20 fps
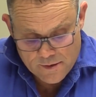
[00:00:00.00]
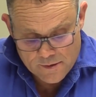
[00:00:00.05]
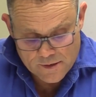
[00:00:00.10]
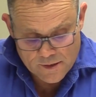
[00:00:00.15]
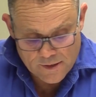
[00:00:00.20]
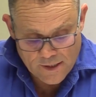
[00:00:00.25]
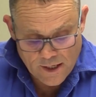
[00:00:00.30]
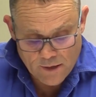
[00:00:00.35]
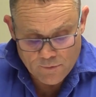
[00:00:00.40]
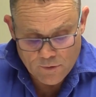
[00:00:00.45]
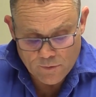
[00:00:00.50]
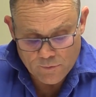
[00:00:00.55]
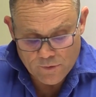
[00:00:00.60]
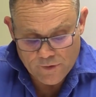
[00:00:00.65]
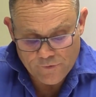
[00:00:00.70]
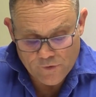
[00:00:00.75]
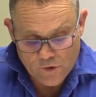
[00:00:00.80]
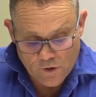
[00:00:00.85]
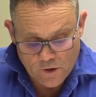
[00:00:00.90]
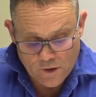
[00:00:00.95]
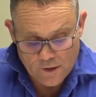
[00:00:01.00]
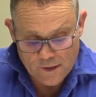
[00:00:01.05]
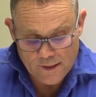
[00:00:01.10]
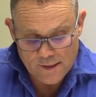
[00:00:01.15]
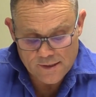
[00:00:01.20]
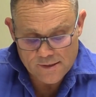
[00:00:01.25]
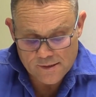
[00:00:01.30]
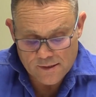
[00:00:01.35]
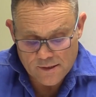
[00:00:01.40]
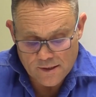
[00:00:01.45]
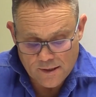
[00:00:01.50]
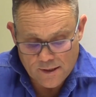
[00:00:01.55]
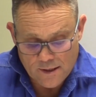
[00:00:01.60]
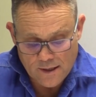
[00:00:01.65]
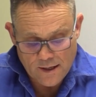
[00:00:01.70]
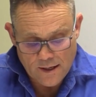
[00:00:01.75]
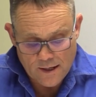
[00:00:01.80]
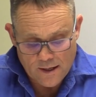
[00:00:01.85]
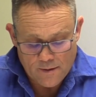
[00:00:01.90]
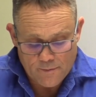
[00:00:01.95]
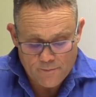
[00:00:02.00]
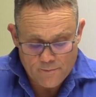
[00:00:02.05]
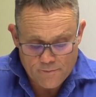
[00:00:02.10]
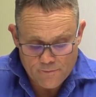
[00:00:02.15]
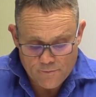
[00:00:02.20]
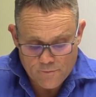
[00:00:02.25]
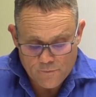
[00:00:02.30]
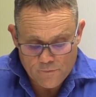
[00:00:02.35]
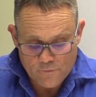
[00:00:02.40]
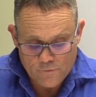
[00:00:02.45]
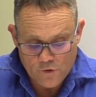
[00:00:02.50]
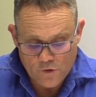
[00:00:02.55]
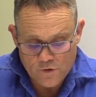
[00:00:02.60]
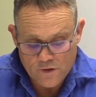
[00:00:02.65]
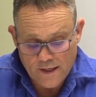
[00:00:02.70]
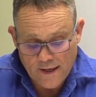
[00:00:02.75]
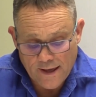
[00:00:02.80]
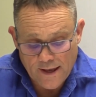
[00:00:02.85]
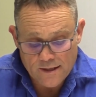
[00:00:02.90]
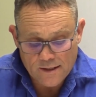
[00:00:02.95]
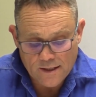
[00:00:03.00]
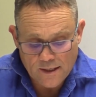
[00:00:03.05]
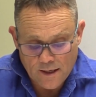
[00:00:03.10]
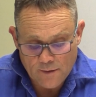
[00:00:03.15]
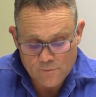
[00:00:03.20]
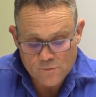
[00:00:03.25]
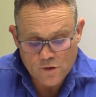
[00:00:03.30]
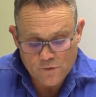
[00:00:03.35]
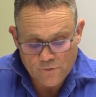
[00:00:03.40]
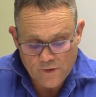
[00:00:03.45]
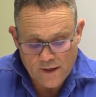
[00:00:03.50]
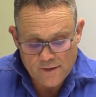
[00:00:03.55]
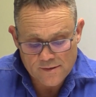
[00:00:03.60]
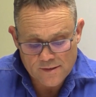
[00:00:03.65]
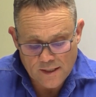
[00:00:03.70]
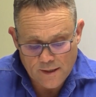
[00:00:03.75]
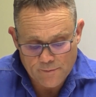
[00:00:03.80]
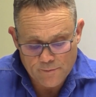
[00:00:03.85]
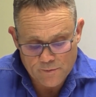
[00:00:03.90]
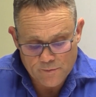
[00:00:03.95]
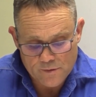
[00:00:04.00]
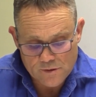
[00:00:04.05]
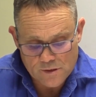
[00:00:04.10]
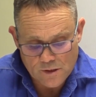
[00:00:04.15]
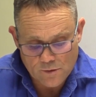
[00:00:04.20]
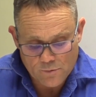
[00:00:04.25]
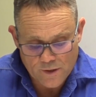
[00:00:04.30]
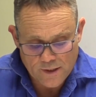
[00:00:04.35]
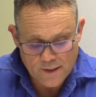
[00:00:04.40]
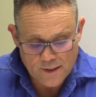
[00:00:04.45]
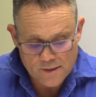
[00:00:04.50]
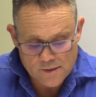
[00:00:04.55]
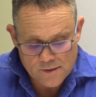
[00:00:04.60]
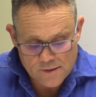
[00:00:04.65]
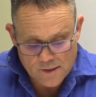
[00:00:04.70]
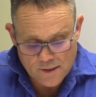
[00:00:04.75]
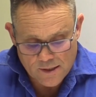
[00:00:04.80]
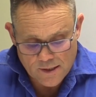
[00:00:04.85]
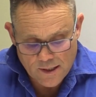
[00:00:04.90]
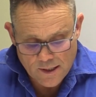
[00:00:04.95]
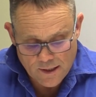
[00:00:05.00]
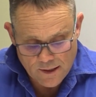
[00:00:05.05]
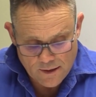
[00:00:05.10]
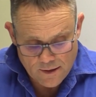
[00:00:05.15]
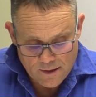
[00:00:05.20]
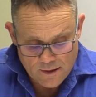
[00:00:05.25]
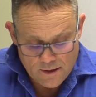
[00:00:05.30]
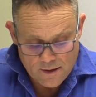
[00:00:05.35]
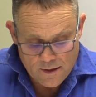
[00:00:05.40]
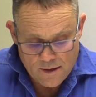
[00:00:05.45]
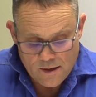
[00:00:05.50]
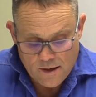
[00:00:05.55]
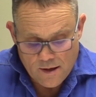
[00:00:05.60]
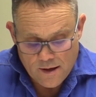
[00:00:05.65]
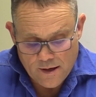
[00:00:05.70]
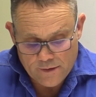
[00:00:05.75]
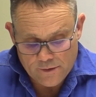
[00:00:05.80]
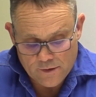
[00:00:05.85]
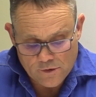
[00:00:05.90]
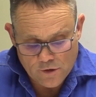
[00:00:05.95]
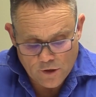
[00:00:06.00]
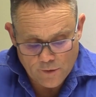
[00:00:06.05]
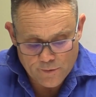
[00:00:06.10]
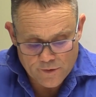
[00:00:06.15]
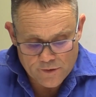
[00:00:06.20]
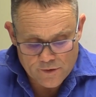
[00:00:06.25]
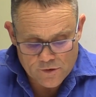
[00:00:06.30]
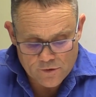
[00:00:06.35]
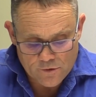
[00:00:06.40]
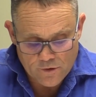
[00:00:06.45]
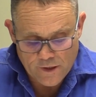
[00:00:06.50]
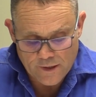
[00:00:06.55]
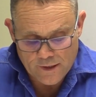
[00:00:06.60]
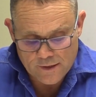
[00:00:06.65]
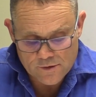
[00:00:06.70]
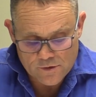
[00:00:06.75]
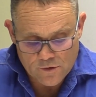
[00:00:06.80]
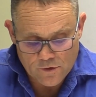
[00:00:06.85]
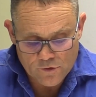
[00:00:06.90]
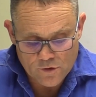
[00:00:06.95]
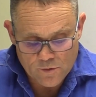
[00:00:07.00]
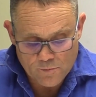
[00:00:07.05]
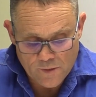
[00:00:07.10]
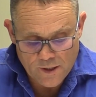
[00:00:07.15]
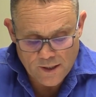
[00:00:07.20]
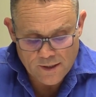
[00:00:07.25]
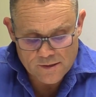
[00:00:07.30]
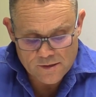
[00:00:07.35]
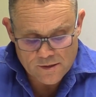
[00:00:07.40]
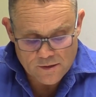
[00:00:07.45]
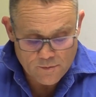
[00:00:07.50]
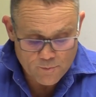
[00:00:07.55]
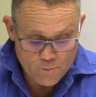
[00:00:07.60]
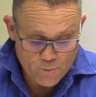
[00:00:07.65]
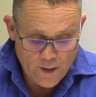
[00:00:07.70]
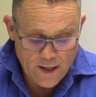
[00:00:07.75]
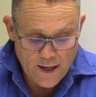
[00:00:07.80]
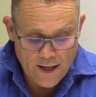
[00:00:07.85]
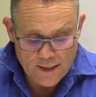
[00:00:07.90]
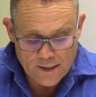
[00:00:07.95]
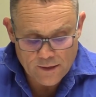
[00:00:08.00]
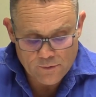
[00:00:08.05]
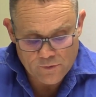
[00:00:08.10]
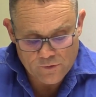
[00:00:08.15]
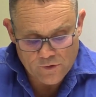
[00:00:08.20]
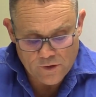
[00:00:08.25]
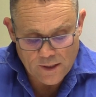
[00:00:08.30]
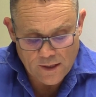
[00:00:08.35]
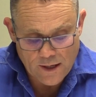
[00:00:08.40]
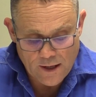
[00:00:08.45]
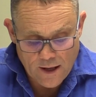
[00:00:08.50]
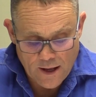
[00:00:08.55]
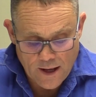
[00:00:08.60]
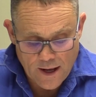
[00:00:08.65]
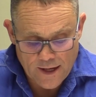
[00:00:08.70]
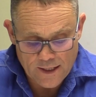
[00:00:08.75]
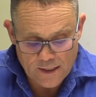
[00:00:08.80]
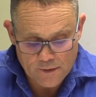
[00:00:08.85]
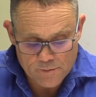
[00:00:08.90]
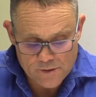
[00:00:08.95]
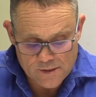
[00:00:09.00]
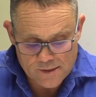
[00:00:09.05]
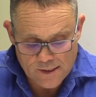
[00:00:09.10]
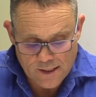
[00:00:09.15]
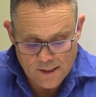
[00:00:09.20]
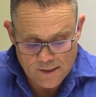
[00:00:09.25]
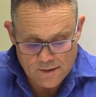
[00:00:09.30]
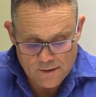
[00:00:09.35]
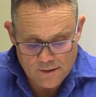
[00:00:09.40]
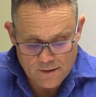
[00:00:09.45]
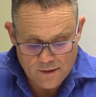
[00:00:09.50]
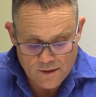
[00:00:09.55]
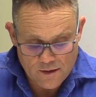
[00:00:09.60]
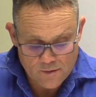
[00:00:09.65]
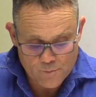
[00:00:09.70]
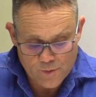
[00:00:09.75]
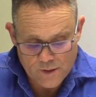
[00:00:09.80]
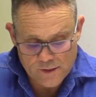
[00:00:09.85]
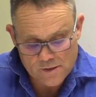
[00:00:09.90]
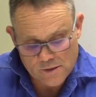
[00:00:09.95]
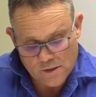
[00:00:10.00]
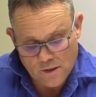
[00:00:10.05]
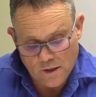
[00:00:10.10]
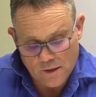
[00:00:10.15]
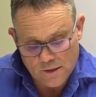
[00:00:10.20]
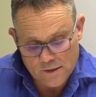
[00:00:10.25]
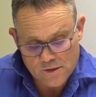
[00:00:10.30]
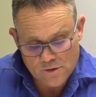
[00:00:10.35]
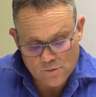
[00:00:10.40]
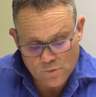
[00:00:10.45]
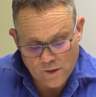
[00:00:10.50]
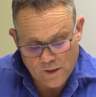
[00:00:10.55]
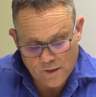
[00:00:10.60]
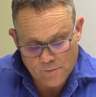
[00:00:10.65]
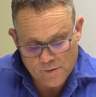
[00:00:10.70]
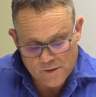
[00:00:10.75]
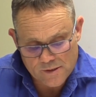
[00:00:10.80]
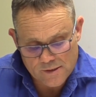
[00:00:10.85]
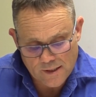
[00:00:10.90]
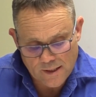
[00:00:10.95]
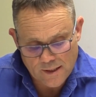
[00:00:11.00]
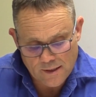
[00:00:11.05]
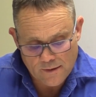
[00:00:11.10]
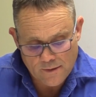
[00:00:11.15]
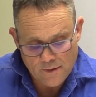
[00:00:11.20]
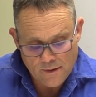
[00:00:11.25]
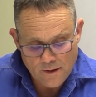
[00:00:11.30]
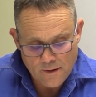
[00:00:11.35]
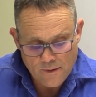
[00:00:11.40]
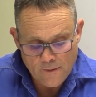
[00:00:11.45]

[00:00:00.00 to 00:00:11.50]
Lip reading: So now what we've got is the view the outcomes of our supplement. So we can see at the top of the screen it's got the mix. Barley, we've got 80% and pit silage 20%.